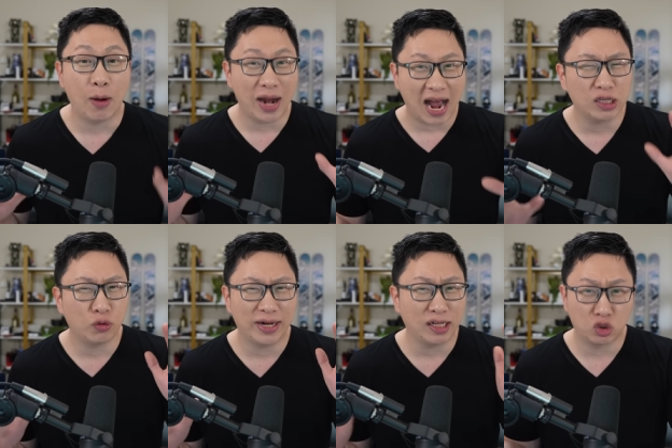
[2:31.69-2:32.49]
I would
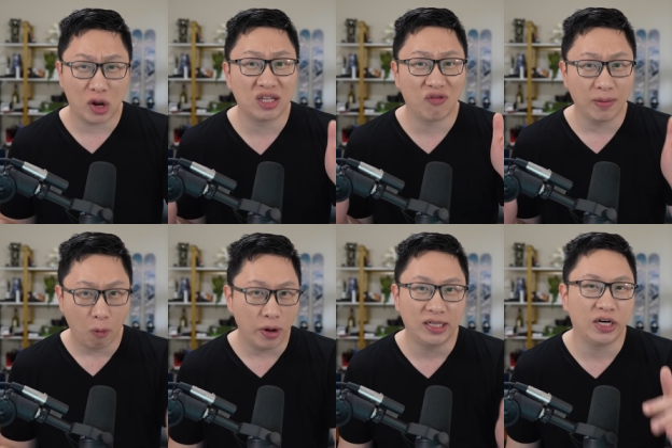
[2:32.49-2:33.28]
hazard against transferring
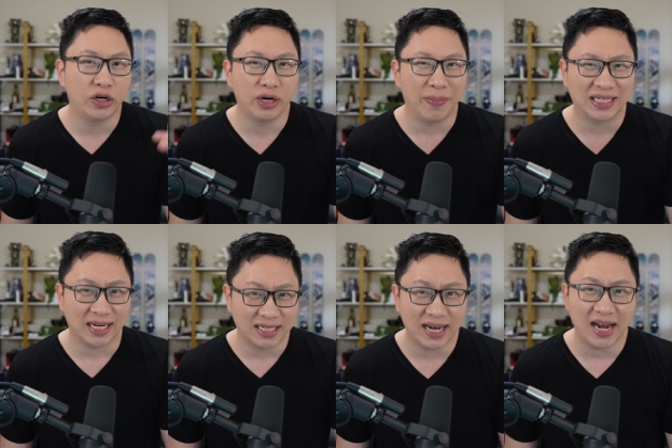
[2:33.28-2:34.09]
points to do
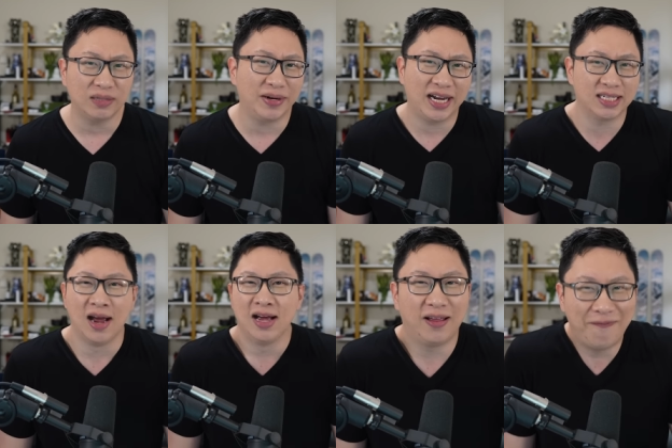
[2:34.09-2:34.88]
domestic stays because
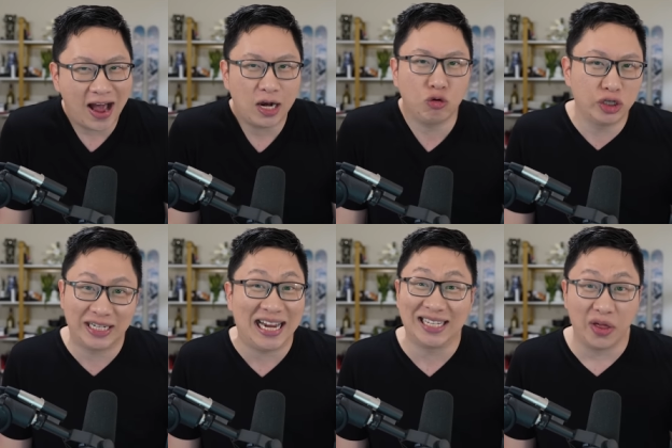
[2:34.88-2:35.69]
the value
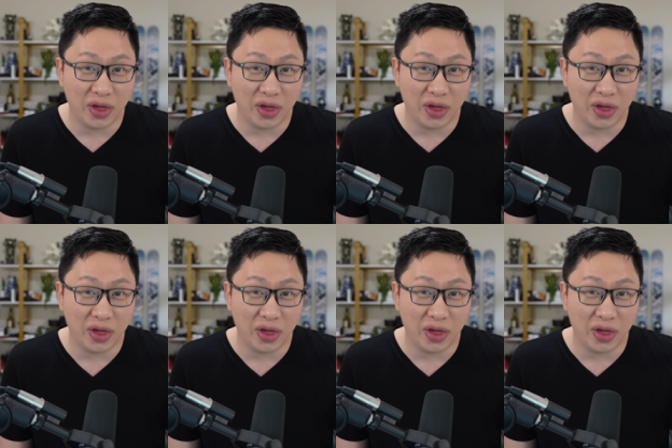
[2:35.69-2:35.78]
just isn't